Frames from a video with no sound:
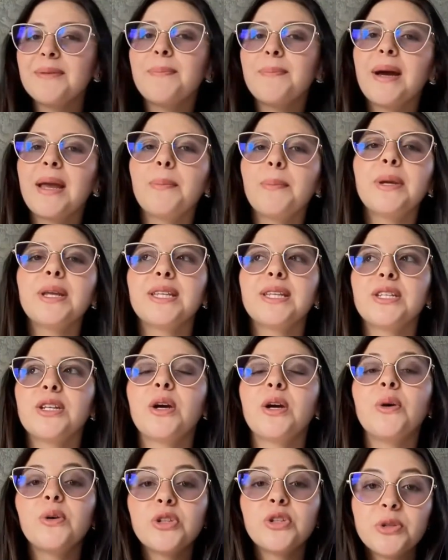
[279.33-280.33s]
payment
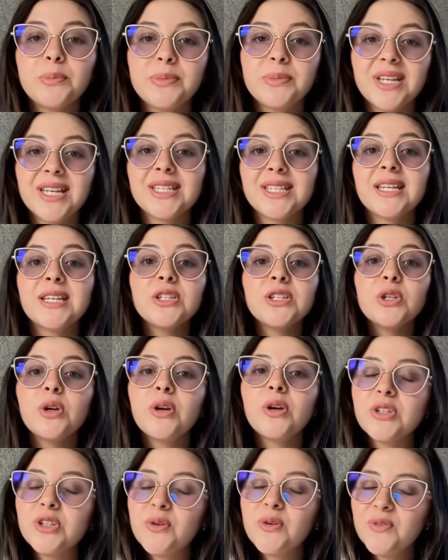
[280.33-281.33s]
includes obtaining
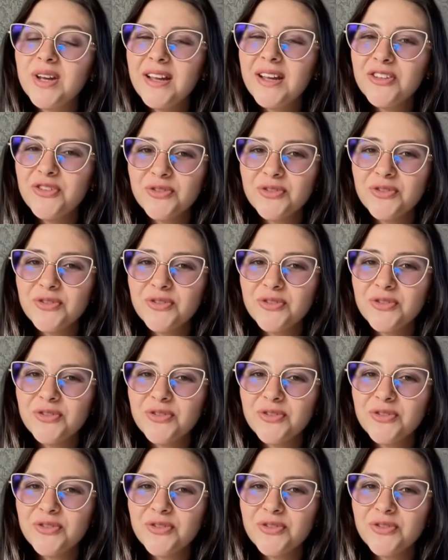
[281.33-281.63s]
your U.S.